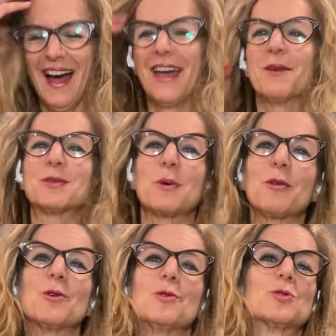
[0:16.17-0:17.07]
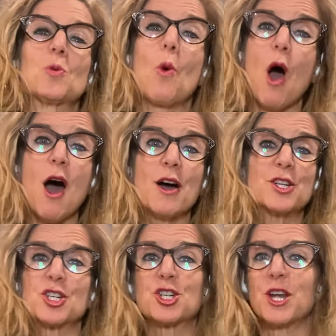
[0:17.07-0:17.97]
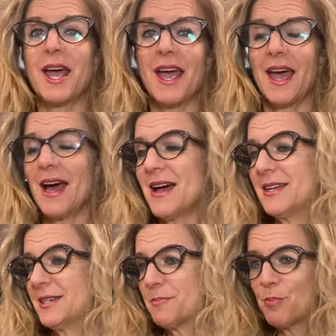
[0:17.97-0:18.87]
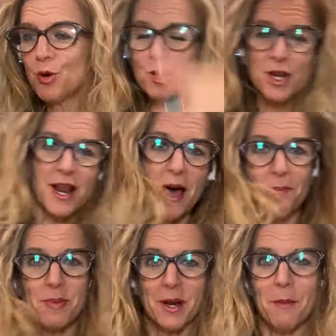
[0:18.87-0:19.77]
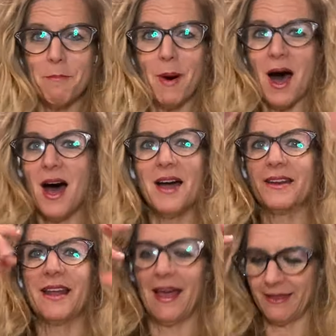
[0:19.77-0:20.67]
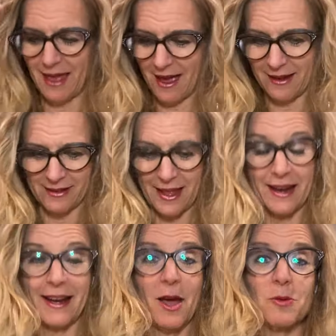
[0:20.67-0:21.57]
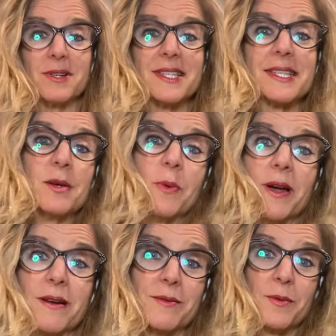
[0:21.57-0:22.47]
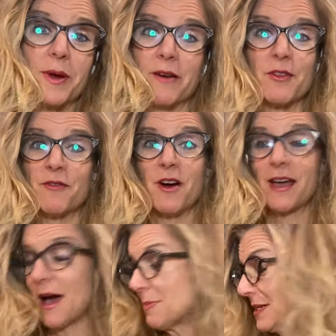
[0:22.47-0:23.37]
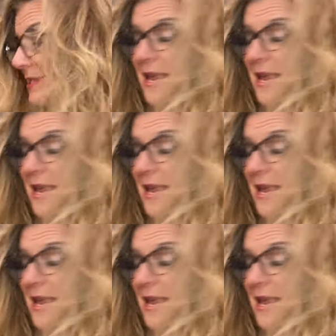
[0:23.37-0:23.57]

It was one of those wash and put it up in a bun and then let it out and see whatever the fuck happens.